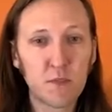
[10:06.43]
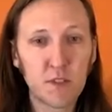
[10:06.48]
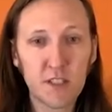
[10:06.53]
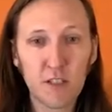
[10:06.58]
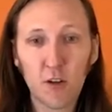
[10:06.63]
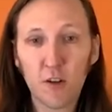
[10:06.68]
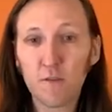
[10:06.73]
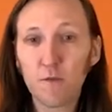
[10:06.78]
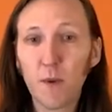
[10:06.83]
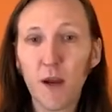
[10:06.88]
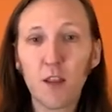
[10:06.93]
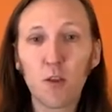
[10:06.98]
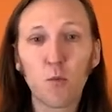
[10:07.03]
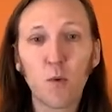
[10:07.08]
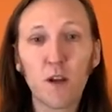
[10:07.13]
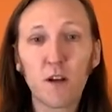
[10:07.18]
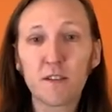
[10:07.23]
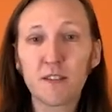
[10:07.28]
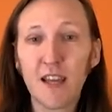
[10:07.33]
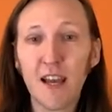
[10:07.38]
served by the
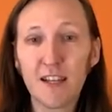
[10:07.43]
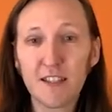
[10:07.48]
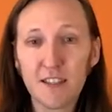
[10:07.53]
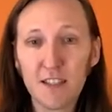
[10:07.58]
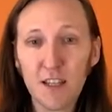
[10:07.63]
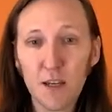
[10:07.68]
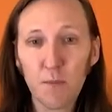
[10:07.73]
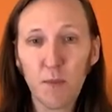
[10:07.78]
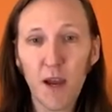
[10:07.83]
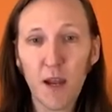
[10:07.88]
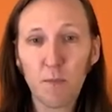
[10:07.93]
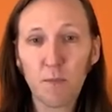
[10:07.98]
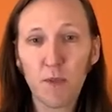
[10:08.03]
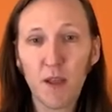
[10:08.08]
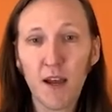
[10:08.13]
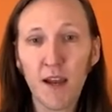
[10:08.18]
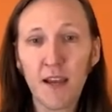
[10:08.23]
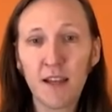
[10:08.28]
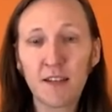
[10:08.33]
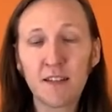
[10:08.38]
Rails asset
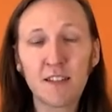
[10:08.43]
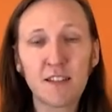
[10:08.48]
pipeline.